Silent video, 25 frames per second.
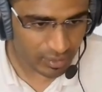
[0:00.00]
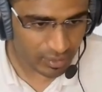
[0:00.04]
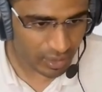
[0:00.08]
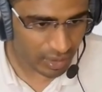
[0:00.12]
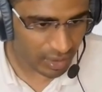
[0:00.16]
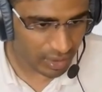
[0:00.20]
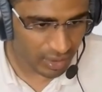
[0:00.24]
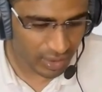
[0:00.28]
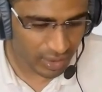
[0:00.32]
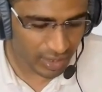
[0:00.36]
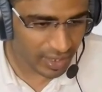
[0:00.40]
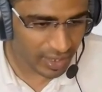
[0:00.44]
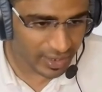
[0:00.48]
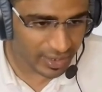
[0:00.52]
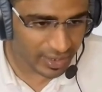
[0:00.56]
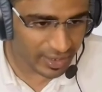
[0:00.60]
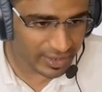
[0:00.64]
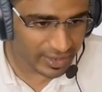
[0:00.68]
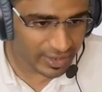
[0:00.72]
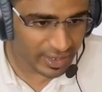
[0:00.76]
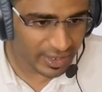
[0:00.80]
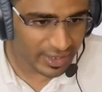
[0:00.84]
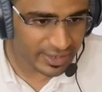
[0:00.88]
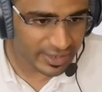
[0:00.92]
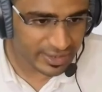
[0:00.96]
Correct,
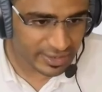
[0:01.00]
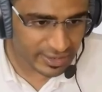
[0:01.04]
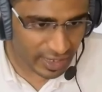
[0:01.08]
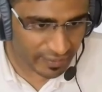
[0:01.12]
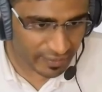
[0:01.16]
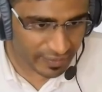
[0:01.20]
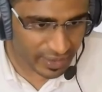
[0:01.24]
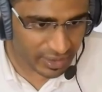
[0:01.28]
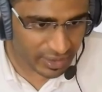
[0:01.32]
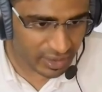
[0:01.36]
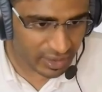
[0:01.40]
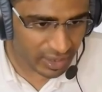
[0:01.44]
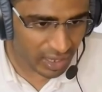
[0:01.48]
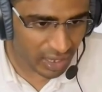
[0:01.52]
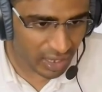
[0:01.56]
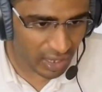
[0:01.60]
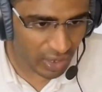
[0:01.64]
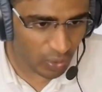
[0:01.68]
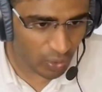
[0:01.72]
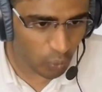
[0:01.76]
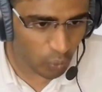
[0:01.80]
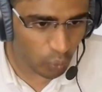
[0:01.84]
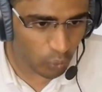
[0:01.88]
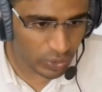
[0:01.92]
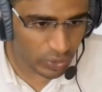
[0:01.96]
right? 7,
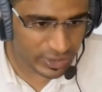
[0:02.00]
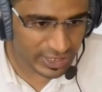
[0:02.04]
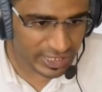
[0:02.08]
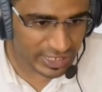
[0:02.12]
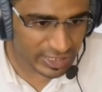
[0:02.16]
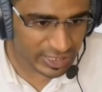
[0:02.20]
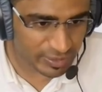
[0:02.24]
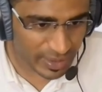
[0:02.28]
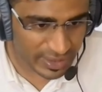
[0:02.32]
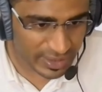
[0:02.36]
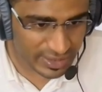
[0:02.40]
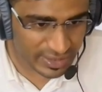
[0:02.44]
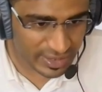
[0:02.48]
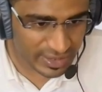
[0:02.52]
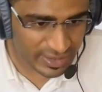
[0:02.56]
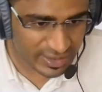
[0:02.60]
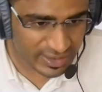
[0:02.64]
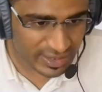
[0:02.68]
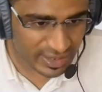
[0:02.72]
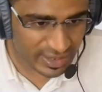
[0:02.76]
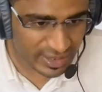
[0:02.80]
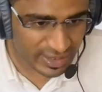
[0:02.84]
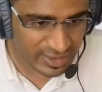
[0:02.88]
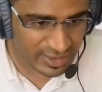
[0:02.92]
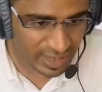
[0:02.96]
6 ones are
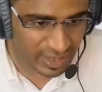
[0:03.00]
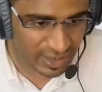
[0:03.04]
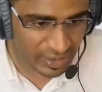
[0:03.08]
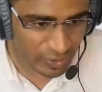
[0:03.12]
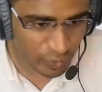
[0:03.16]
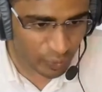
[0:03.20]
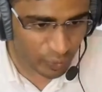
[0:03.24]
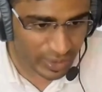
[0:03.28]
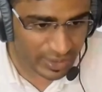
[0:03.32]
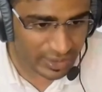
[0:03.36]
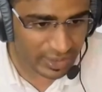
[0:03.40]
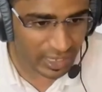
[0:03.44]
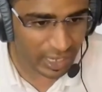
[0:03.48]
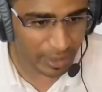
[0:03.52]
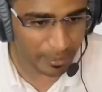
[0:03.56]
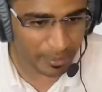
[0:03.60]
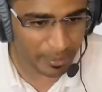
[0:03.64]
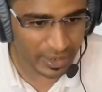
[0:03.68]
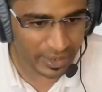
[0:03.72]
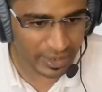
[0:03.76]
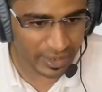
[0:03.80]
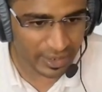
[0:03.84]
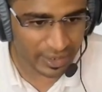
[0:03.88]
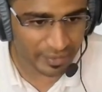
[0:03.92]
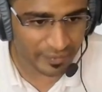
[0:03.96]
6, and 1 I'm
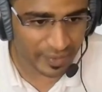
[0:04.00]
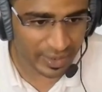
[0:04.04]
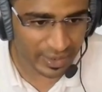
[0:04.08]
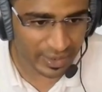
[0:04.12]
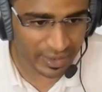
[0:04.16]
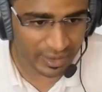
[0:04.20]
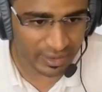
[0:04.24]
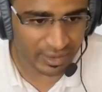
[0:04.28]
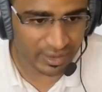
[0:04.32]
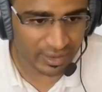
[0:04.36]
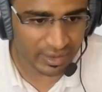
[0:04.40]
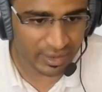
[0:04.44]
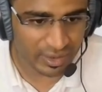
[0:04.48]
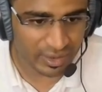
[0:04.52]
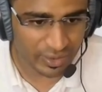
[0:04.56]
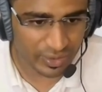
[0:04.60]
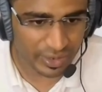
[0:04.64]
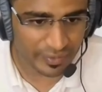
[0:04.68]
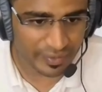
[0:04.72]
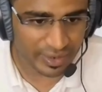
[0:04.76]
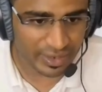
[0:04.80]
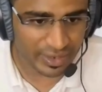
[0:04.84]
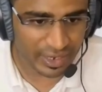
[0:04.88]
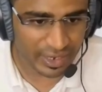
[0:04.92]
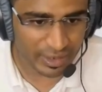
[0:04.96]
getting reminder. Okay,
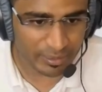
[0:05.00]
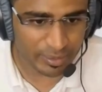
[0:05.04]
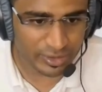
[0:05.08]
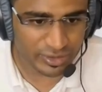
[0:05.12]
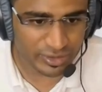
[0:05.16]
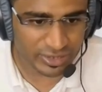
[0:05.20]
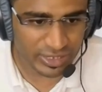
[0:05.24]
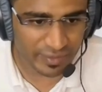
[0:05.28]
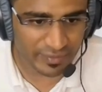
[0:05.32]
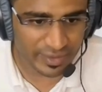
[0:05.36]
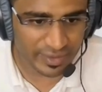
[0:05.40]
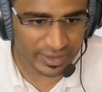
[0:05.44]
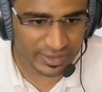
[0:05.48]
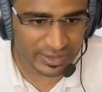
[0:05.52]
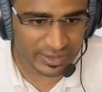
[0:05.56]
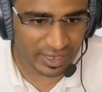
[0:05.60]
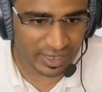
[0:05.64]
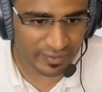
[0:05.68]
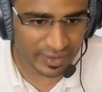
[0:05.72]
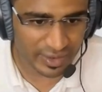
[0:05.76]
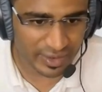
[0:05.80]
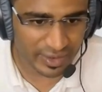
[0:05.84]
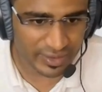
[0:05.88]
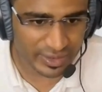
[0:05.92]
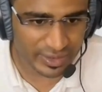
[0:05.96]
when it comes to 7,
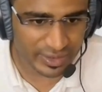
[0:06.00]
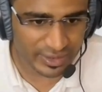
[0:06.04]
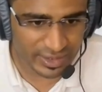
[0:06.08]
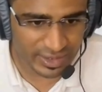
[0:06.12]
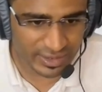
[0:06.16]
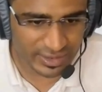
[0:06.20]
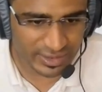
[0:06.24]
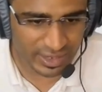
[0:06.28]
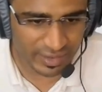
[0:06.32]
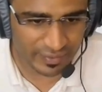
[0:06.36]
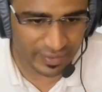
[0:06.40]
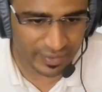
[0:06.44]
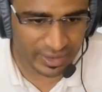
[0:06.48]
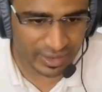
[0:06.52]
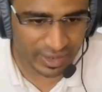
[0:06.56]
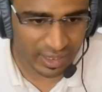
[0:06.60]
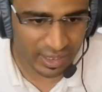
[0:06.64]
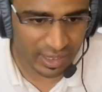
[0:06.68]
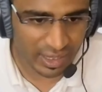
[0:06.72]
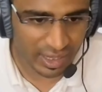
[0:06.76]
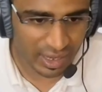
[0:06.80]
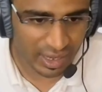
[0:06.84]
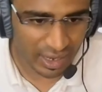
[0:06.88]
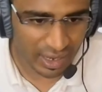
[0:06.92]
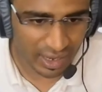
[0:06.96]
7 ones are 7,
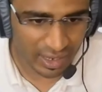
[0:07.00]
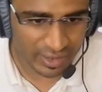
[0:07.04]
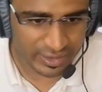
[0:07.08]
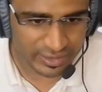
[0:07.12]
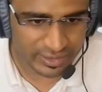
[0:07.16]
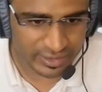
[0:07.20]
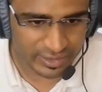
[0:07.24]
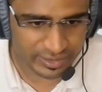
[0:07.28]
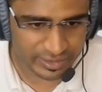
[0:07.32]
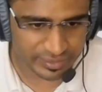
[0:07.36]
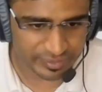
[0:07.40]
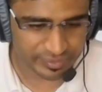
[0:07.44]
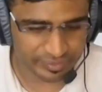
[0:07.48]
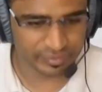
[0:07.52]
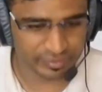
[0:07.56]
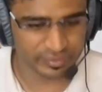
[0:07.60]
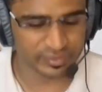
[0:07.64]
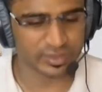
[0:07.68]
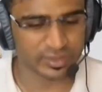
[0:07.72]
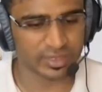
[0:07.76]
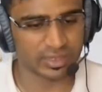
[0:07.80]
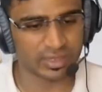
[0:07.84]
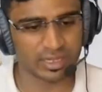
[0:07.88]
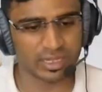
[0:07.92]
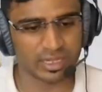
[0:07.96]
and
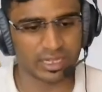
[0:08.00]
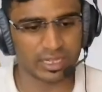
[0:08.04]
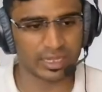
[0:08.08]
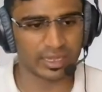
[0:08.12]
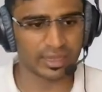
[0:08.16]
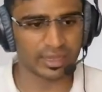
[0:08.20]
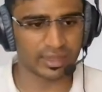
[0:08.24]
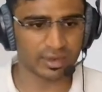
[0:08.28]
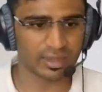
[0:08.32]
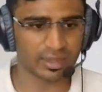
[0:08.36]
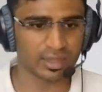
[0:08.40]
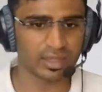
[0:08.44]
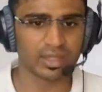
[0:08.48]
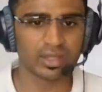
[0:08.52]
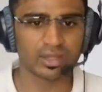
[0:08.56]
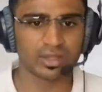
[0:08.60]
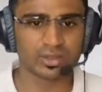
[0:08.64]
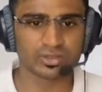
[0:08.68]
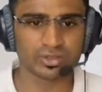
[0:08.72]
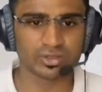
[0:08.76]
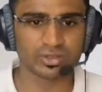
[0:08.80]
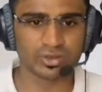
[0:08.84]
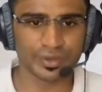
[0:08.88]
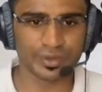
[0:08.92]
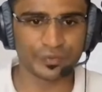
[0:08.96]
here.
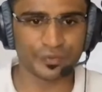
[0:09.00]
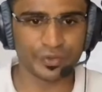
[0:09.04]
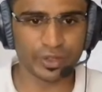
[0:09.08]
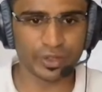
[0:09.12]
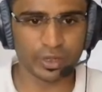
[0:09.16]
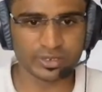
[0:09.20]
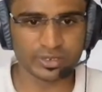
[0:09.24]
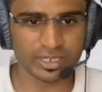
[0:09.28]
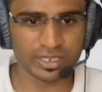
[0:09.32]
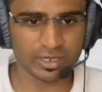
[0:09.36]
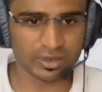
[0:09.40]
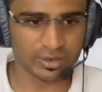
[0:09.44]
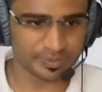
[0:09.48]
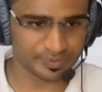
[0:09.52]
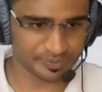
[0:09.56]
So if you observe